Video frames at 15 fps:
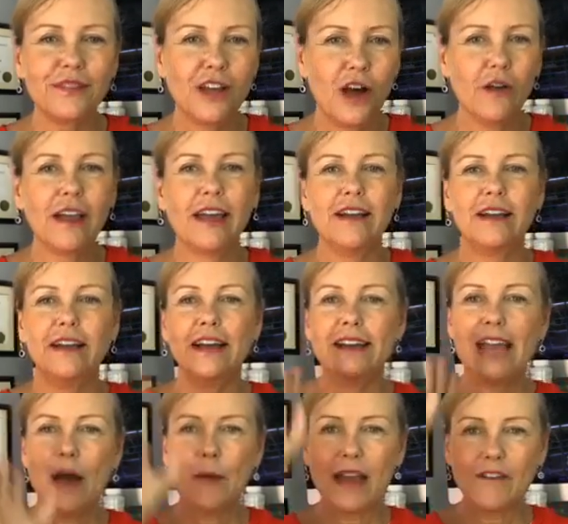Okay,
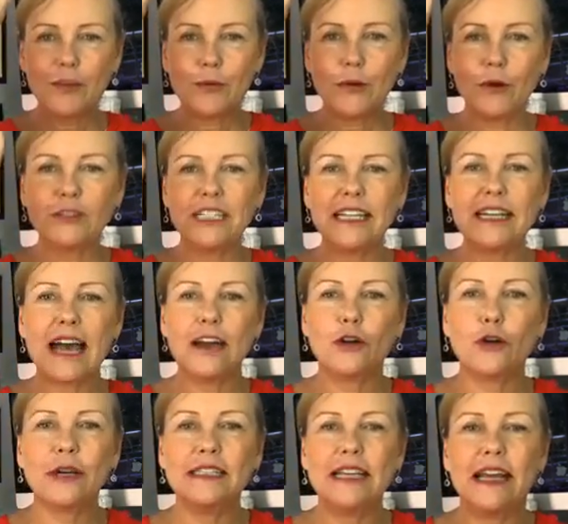now we have the protein
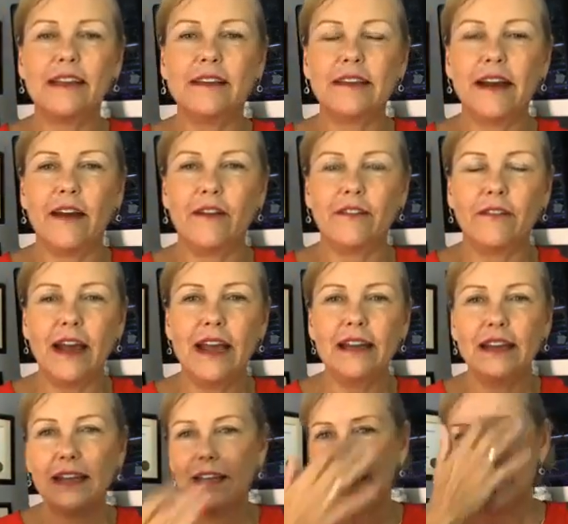category taken care of, right?
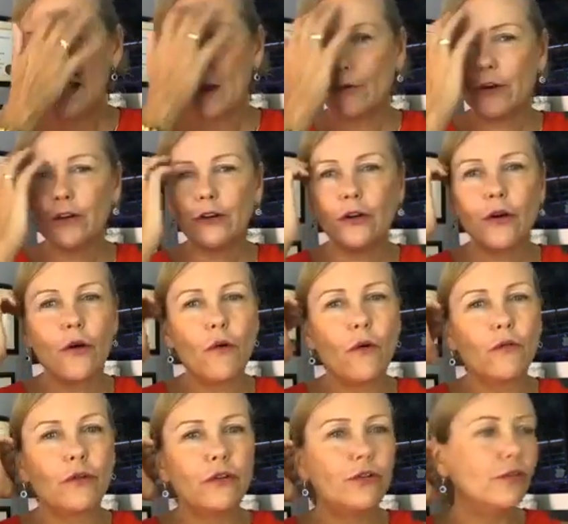Now we're going to go
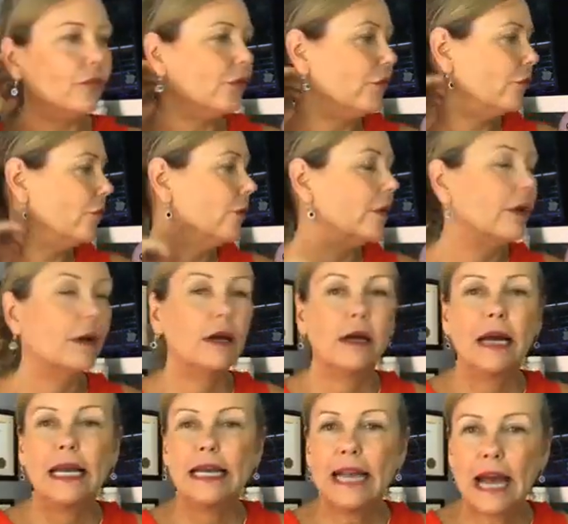over to
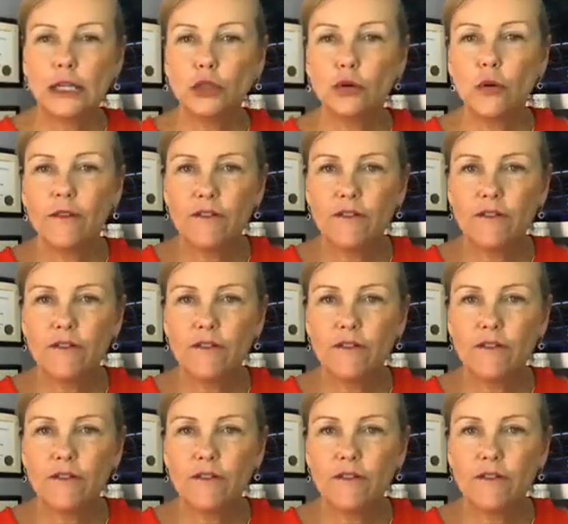natural